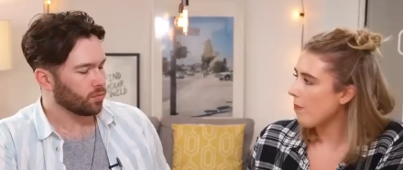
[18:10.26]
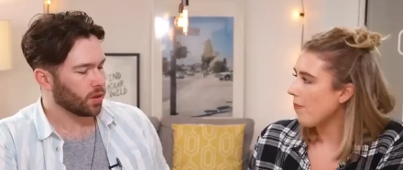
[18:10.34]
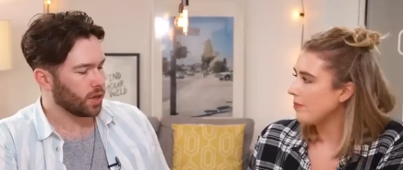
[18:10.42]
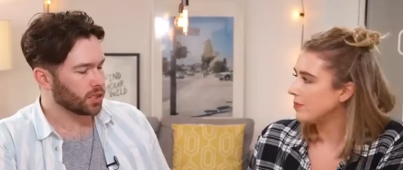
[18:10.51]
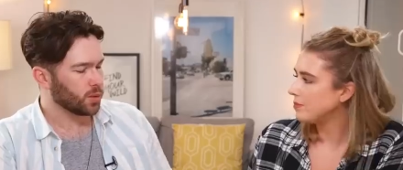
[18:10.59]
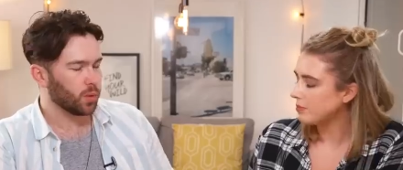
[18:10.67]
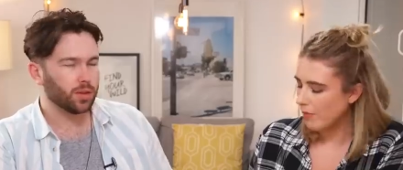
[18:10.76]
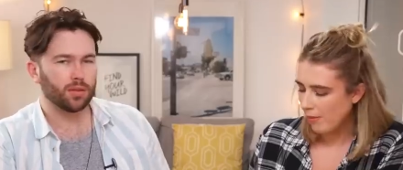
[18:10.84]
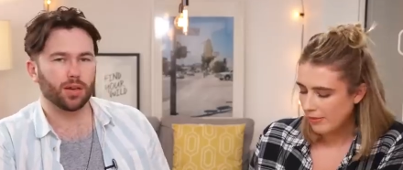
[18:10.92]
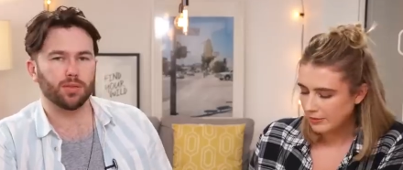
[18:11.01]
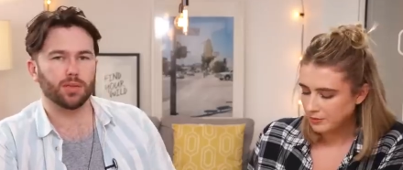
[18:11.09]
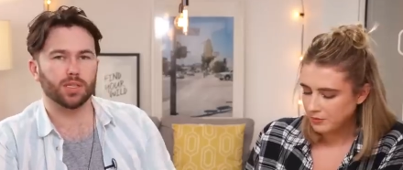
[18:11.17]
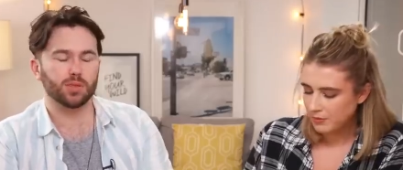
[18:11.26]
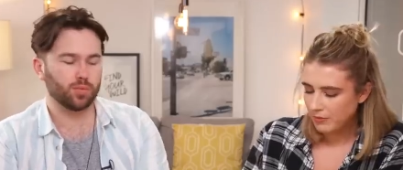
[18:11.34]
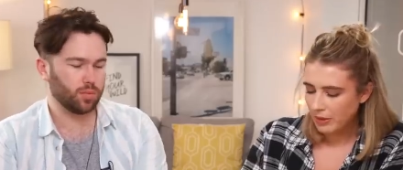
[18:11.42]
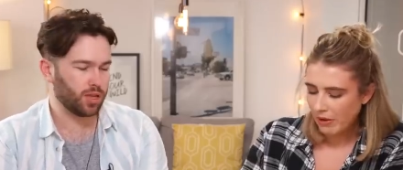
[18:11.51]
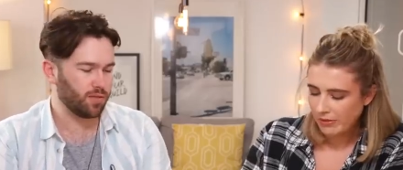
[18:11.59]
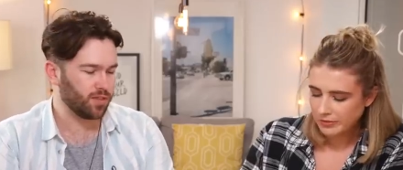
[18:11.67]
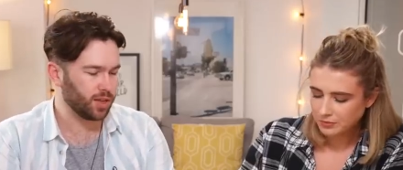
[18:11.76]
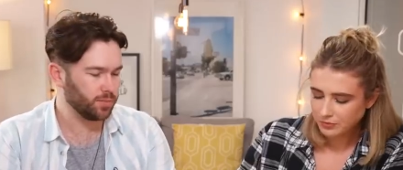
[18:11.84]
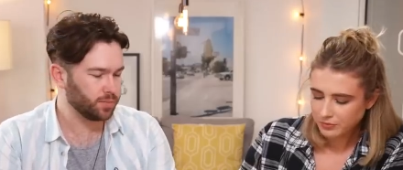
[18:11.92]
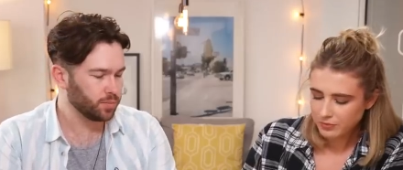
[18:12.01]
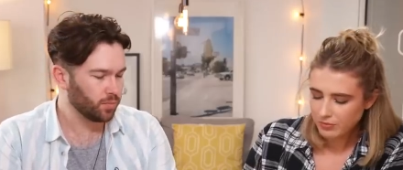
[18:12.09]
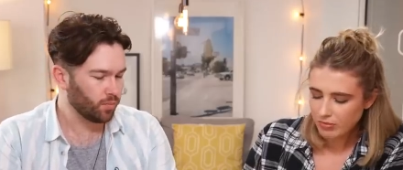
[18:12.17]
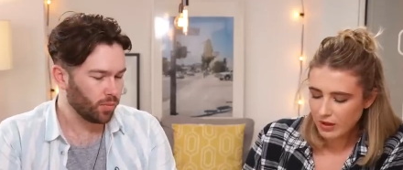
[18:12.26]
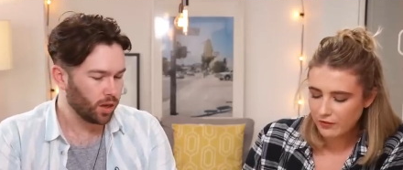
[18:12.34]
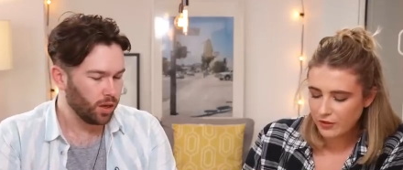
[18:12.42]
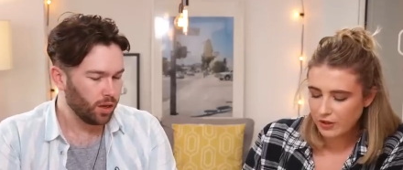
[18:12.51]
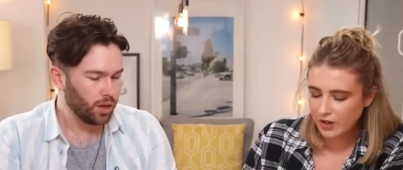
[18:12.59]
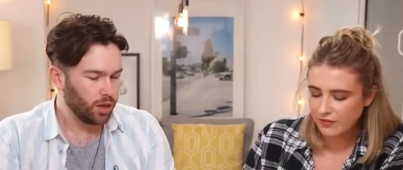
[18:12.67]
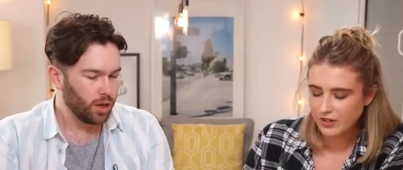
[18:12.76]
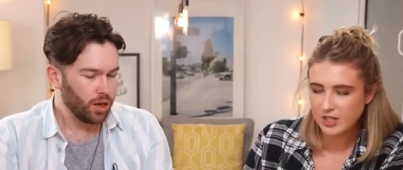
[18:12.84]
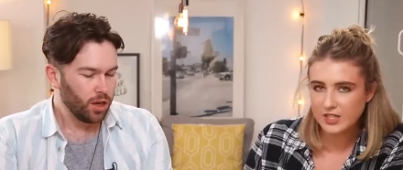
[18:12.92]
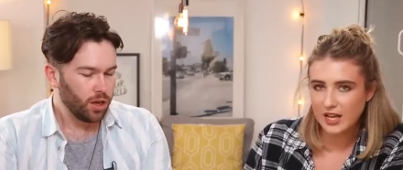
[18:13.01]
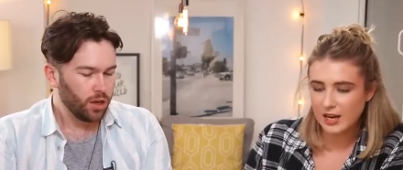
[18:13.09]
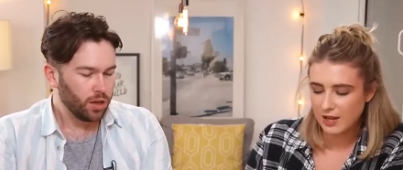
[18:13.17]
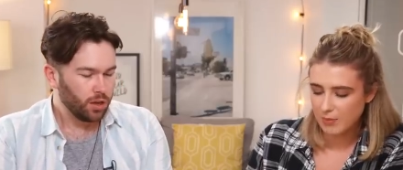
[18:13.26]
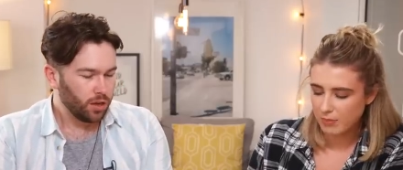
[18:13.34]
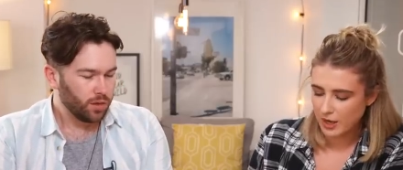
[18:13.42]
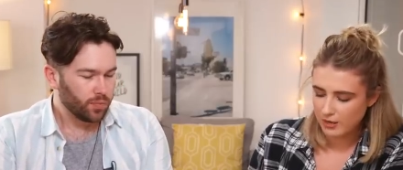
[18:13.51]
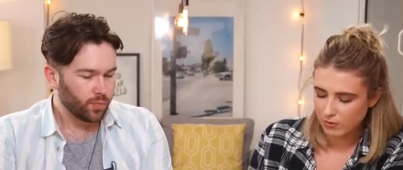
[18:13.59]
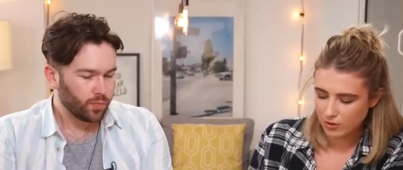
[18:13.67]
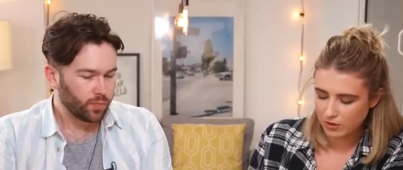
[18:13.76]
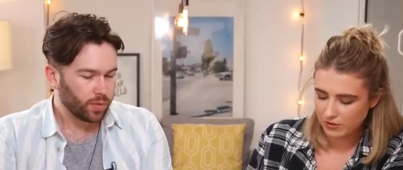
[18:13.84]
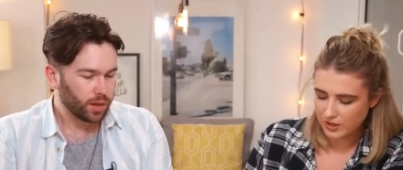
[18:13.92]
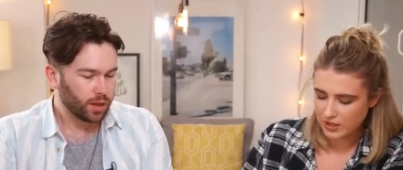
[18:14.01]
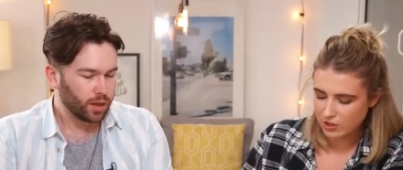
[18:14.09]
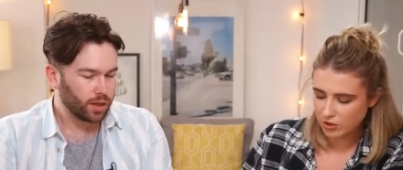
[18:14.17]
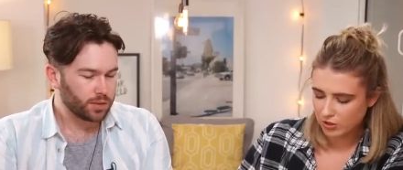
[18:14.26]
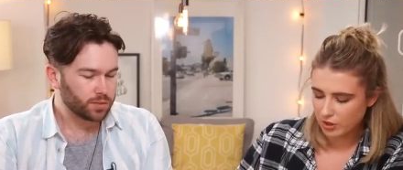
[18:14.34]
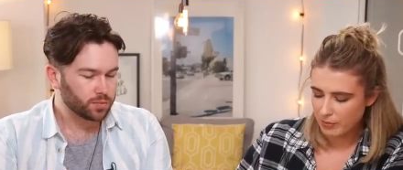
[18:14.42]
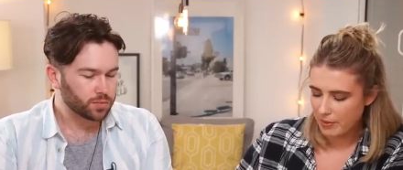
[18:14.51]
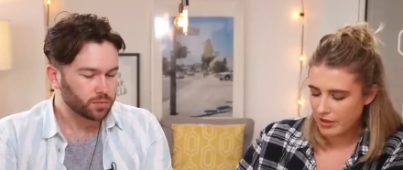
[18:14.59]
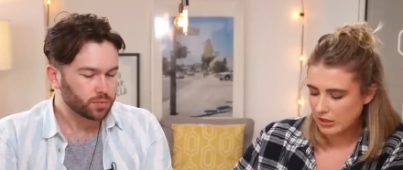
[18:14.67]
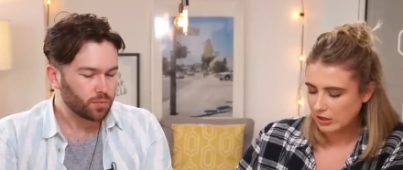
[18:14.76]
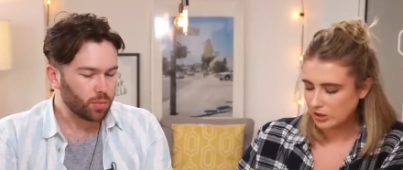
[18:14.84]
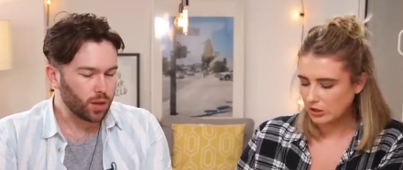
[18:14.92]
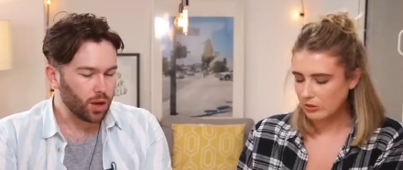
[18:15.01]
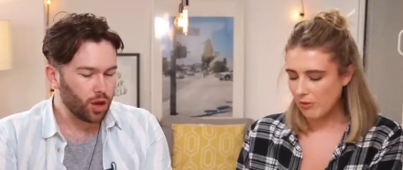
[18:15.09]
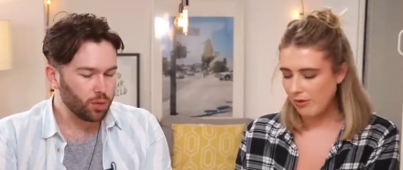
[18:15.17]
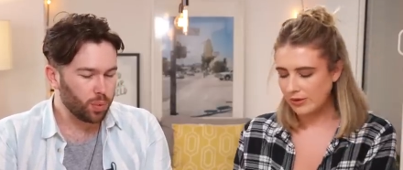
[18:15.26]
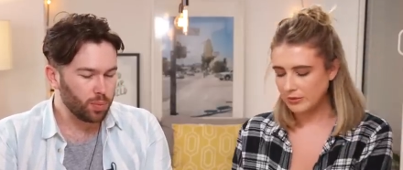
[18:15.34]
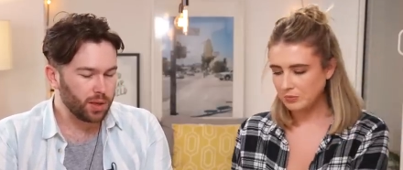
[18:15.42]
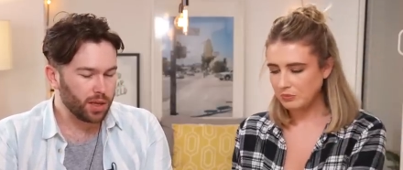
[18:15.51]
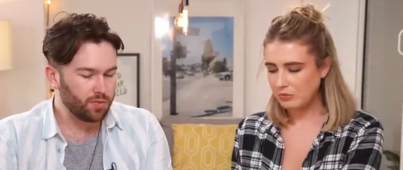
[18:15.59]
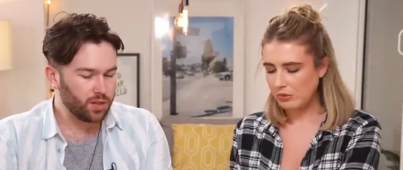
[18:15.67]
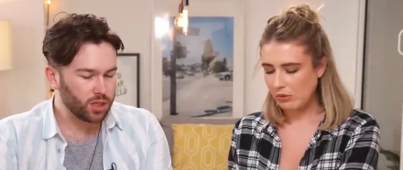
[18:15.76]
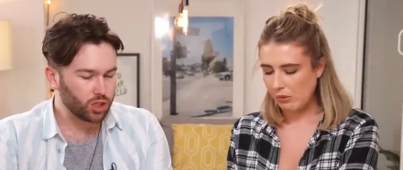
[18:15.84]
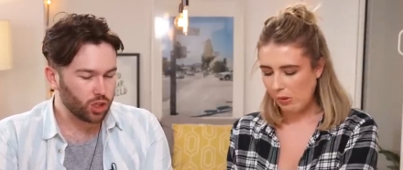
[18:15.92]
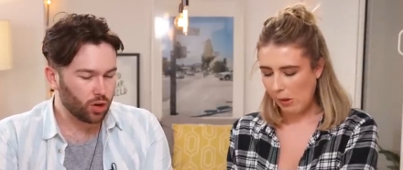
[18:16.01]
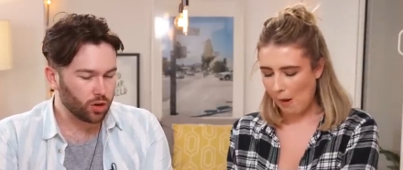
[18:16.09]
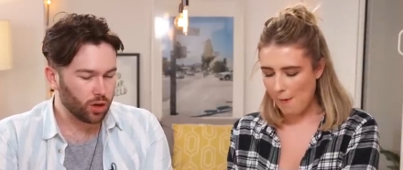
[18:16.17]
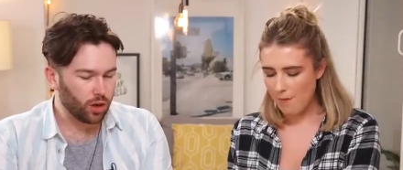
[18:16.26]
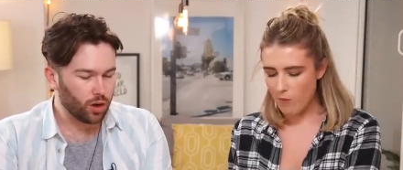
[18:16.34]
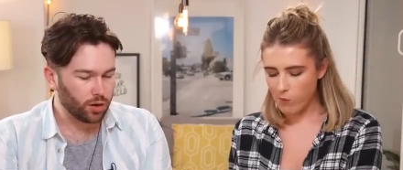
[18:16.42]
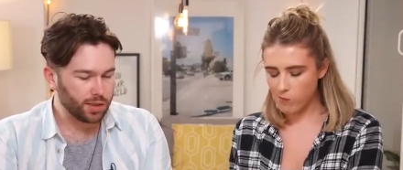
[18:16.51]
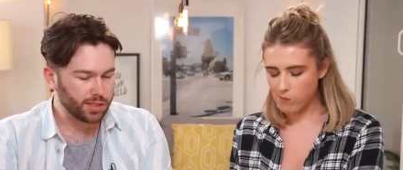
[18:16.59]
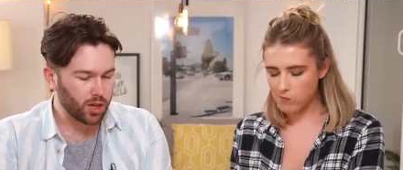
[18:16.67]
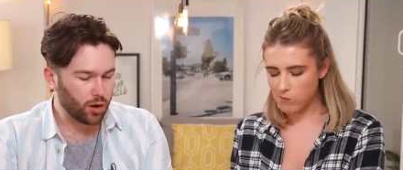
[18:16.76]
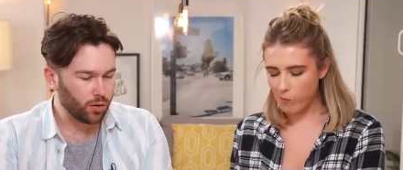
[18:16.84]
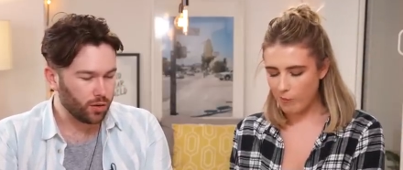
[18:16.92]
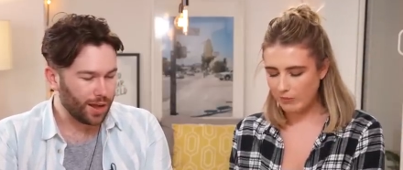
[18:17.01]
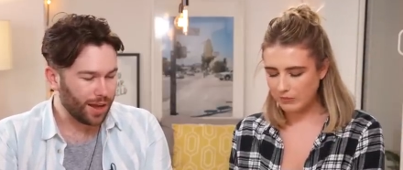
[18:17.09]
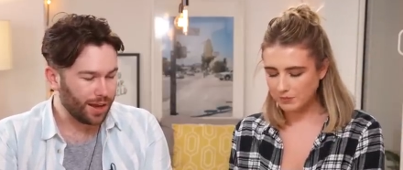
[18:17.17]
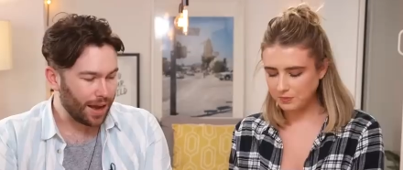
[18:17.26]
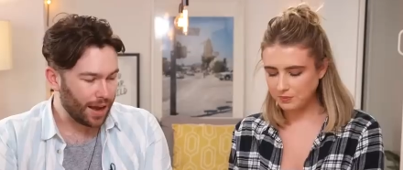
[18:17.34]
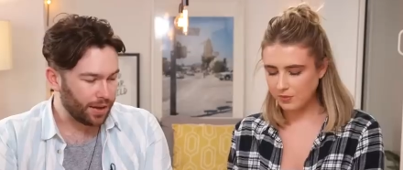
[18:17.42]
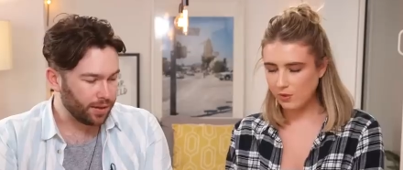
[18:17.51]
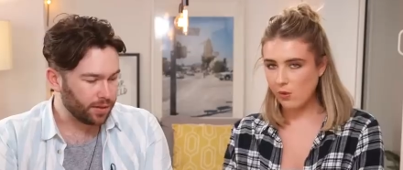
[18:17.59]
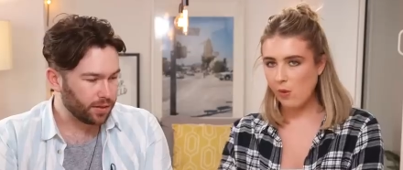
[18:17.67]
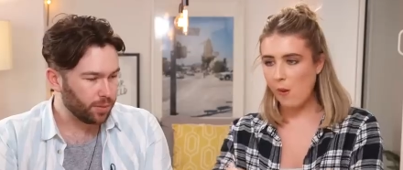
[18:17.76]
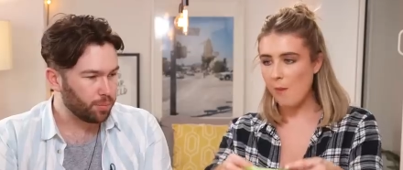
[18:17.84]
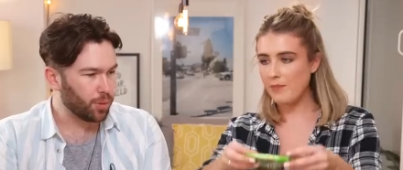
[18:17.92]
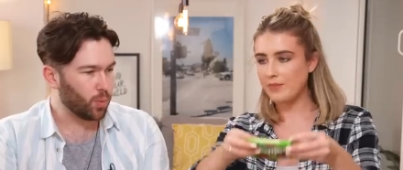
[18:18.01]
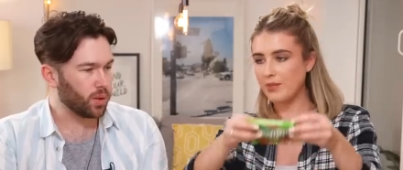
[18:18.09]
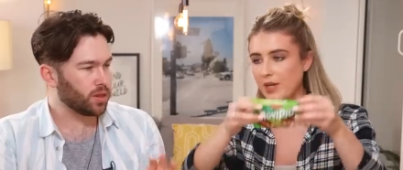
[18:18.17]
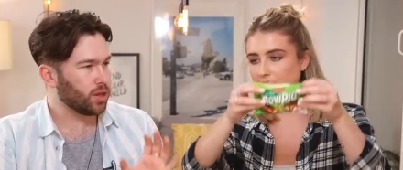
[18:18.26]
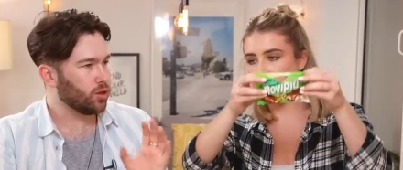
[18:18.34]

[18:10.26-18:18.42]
Speaker 1: That's a wonder. That's lovely.
Speaker 2: If you love Nutella, buy one of these chocolate bars.
Speaker 1: I'd probably give this chocolate on its own an eight, but with